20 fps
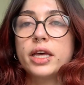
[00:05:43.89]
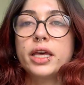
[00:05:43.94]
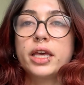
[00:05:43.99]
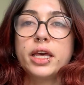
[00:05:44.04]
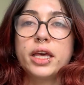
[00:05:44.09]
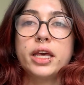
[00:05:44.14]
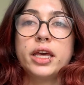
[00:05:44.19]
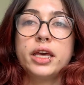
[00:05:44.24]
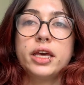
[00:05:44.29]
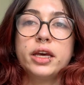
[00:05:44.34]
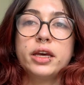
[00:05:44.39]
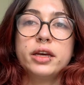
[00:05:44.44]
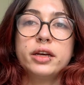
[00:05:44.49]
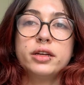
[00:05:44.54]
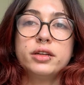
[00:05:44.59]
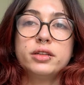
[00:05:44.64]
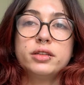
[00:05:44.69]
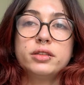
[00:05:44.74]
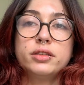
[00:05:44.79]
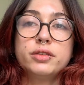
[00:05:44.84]

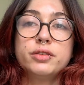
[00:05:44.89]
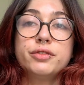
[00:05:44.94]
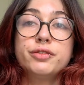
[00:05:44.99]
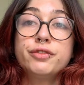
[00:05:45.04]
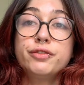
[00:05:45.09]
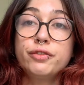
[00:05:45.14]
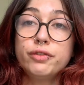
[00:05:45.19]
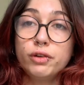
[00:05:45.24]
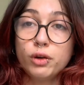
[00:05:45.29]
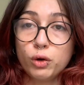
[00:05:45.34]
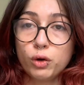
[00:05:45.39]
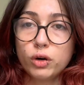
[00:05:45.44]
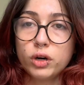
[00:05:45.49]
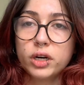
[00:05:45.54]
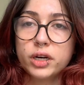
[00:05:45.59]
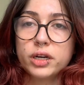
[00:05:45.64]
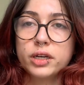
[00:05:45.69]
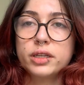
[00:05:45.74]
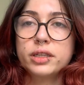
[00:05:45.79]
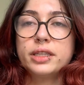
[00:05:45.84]
and flor,
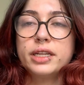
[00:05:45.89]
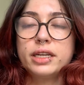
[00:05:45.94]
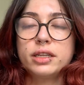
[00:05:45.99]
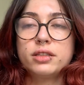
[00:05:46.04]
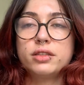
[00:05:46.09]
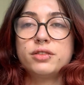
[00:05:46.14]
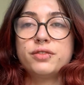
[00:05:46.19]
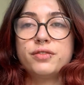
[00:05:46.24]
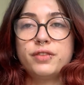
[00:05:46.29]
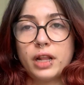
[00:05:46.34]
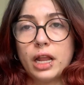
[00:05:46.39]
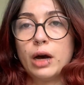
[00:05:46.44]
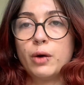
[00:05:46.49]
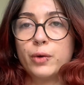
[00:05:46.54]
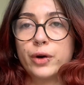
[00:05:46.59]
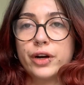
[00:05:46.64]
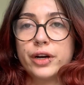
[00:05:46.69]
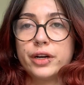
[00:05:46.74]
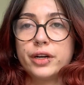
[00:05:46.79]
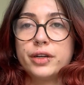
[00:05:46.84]
that is
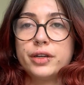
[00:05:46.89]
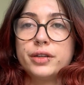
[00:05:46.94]
flower.